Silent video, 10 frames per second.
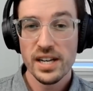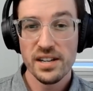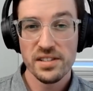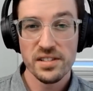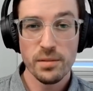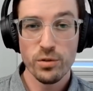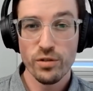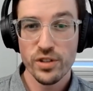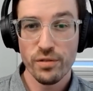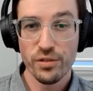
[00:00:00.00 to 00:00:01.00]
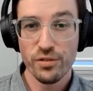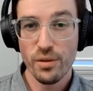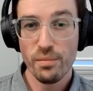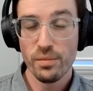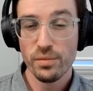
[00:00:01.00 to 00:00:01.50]
It doesn't seem to have suffered
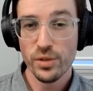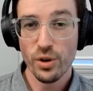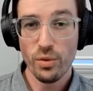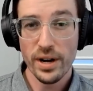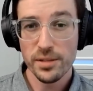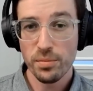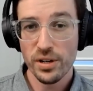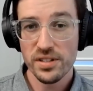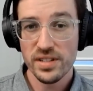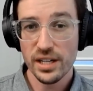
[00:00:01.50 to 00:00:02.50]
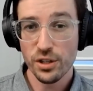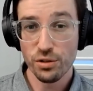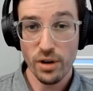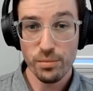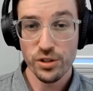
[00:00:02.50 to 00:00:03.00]
from you know widespread state
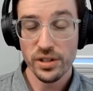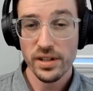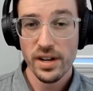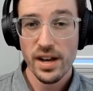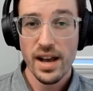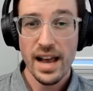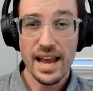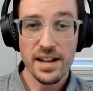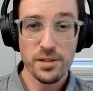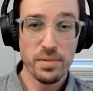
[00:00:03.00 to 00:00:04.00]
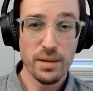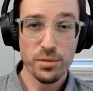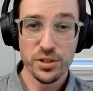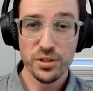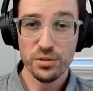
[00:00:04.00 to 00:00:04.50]
corruption, and it's been
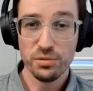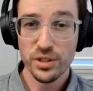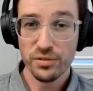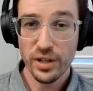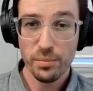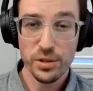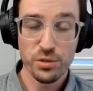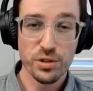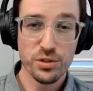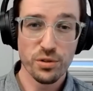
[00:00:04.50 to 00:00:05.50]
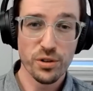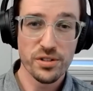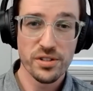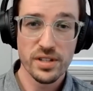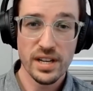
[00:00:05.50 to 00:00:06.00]
able to develop its
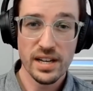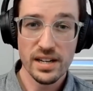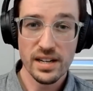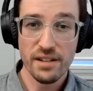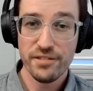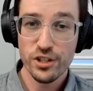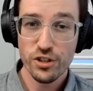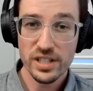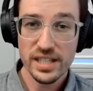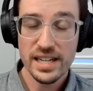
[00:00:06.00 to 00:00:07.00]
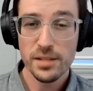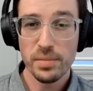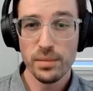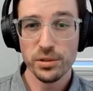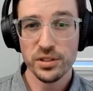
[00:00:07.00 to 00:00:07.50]
resource uh, efficiently. It's
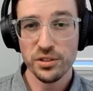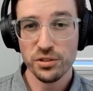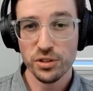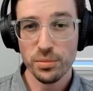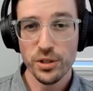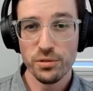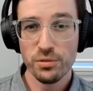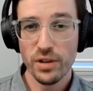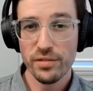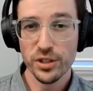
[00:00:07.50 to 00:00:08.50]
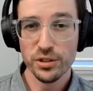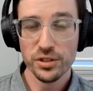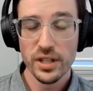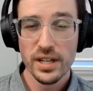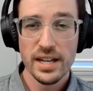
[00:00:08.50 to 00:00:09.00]
been able to distribute
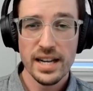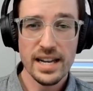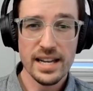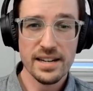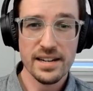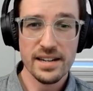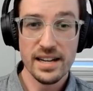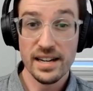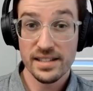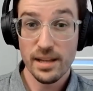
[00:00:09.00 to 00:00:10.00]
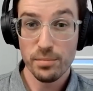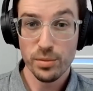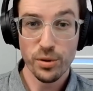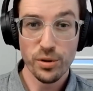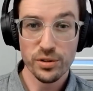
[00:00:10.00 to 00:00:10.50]
revenues in a, an
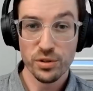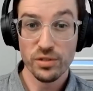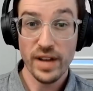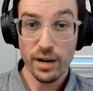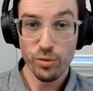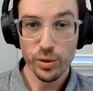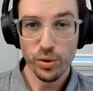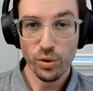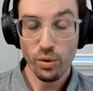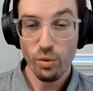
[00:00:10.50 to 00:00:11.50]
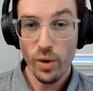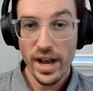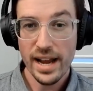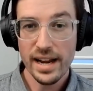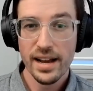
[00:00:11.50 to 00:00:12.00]
acceptable and sort of equitable
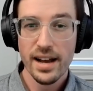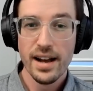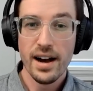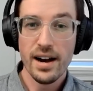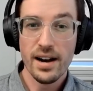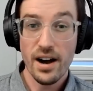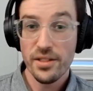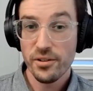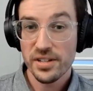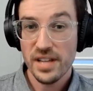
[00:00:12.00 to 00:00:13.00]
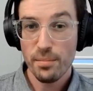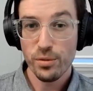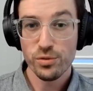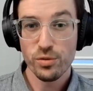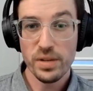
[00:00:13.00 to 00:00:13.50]
way. Uh, other
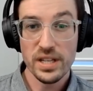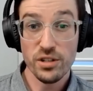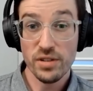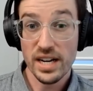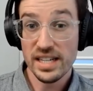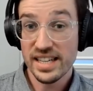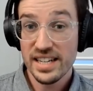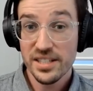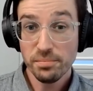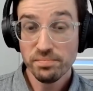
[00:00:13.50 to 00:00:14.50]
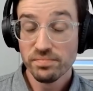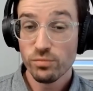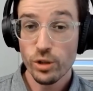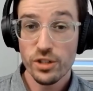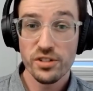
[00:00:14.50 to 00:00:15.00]
examples would be the United Kingdom,
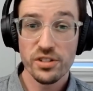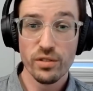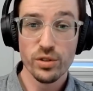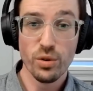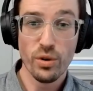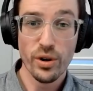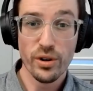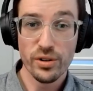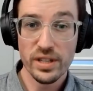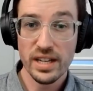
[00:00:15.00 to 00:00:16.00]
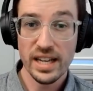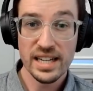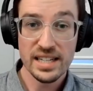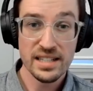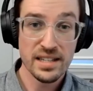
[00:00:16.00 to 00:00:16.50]
which discovered oil in the
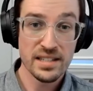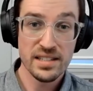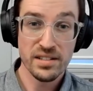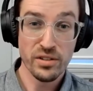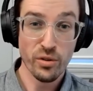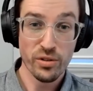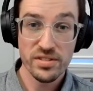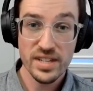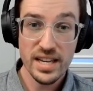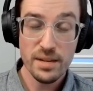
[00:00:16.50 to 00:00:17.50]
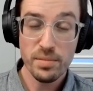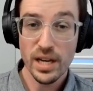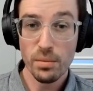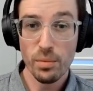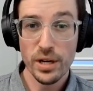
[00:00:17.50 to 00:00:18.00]
late 1960s in the North Sea,
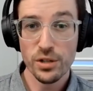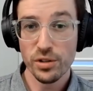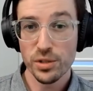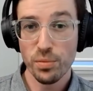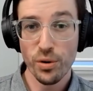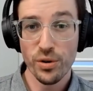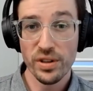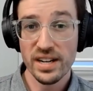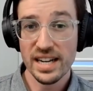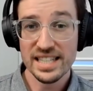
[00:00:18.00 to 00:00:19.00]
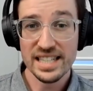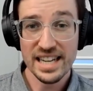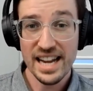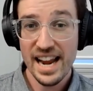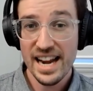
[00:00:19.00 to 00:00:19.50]
became a major exporter in the
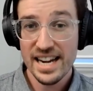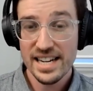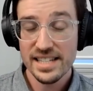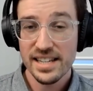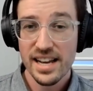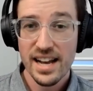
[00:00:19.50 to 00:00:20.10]
1980s.